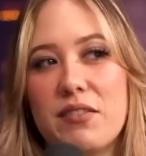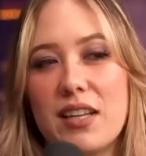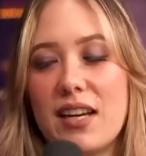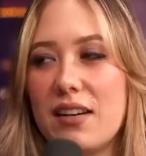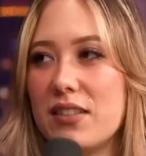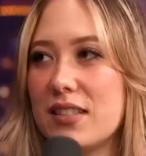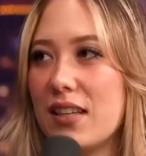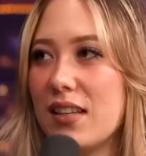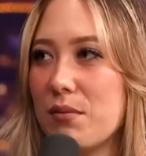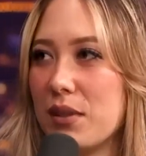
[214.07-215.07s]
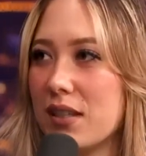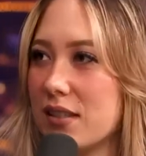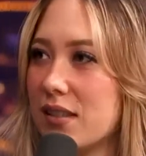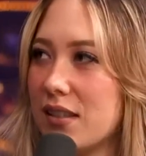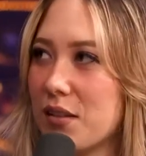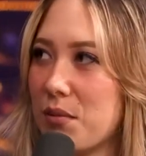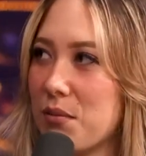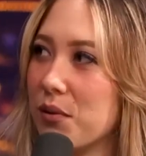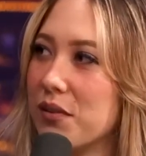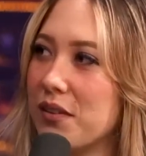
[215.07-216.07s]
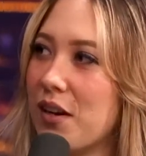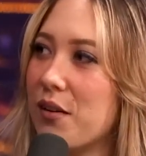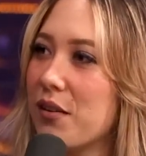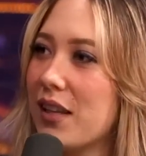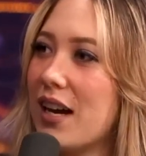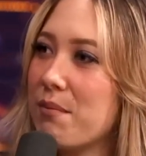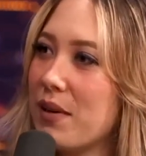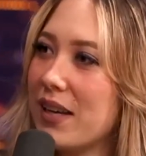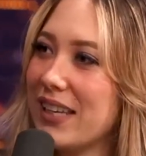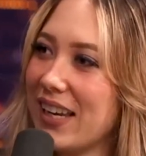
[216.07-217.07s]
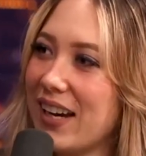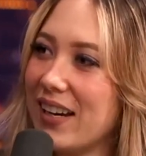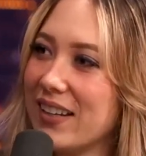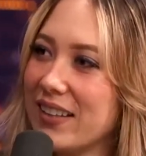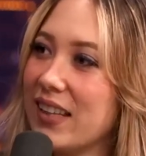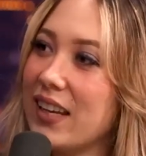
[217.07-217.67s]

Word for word: I feel like I have to say that because either people know well, you that look I'm, white. Yeah.